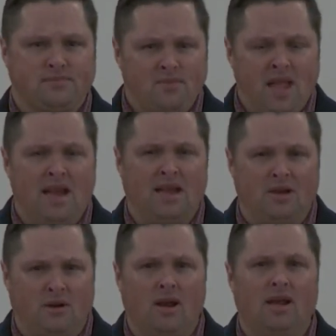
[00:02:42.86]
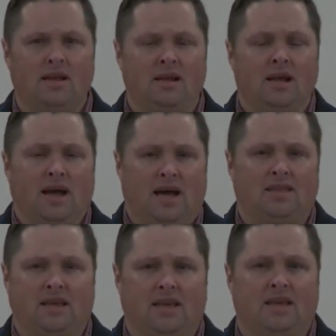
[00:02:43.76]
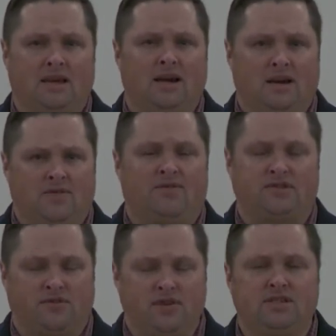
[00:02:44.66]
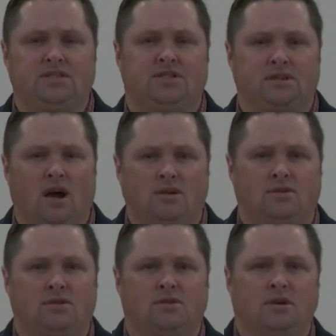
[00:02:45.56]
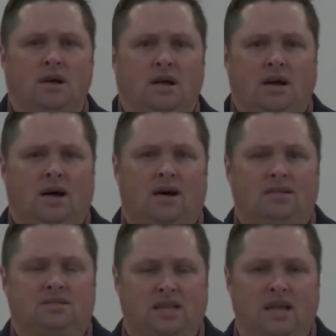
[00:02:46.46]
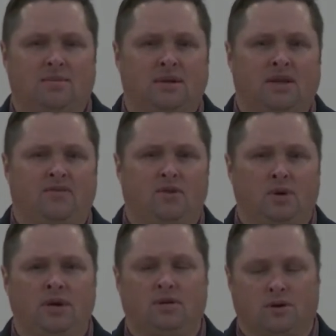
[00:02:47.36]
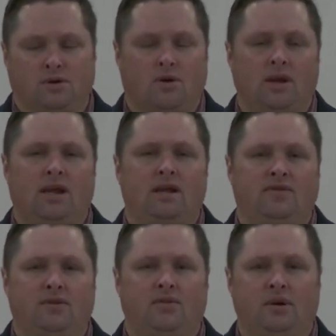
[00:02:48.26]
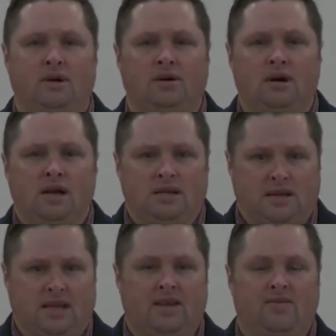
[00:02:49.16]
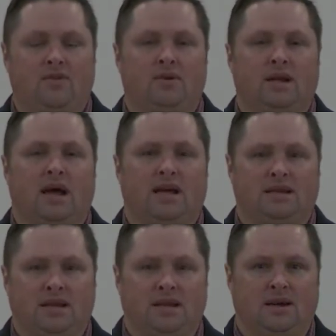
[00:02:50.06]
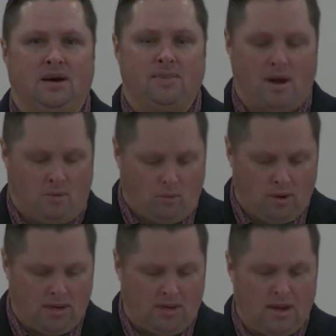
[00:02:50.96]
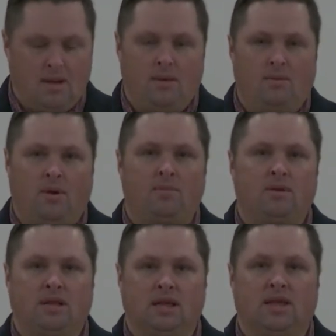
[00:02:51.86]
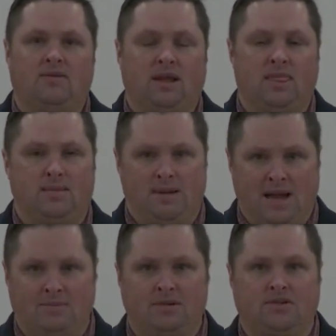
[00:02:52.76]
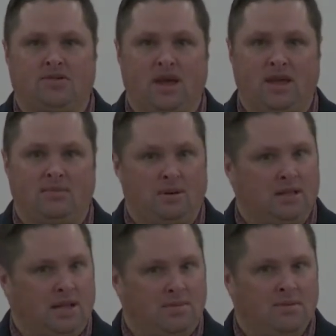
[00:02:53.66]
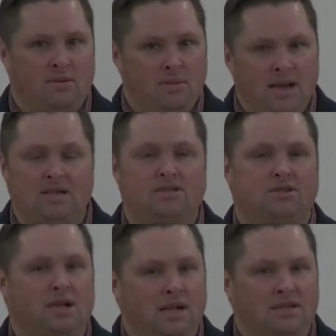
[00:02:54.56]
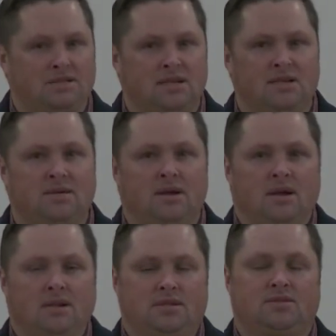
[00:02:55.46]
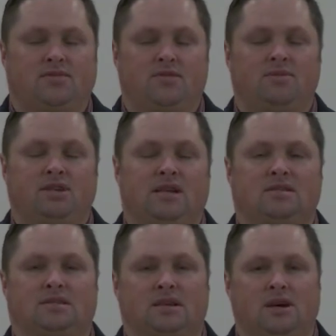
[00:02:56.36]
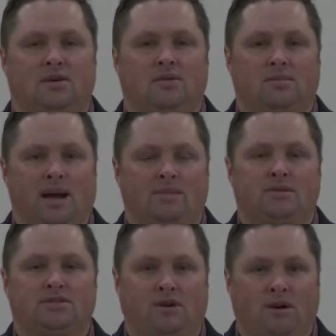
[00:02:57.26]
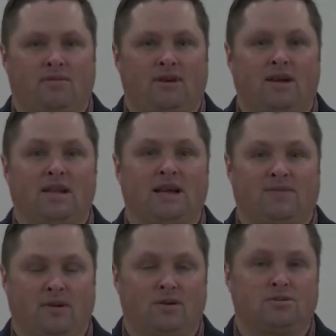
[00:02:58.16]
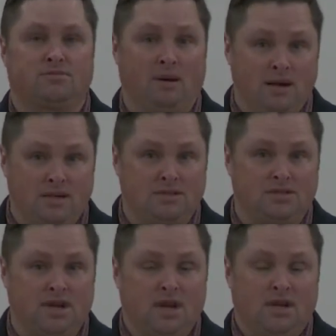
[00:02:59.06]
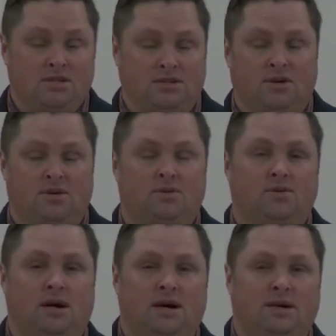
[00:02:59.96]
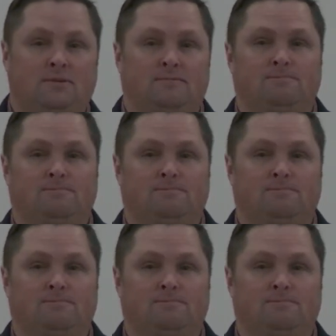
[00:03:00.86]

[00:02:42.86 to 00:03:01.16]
and a great, I think, uh, sufficient doctrinal uh, statement, if you will, or creed, if you will, to give you an idea about what we believe in the Baptist faith. But let me remind you, like I said just a few seconds ago, Baptists are a very diverse bunch. So um,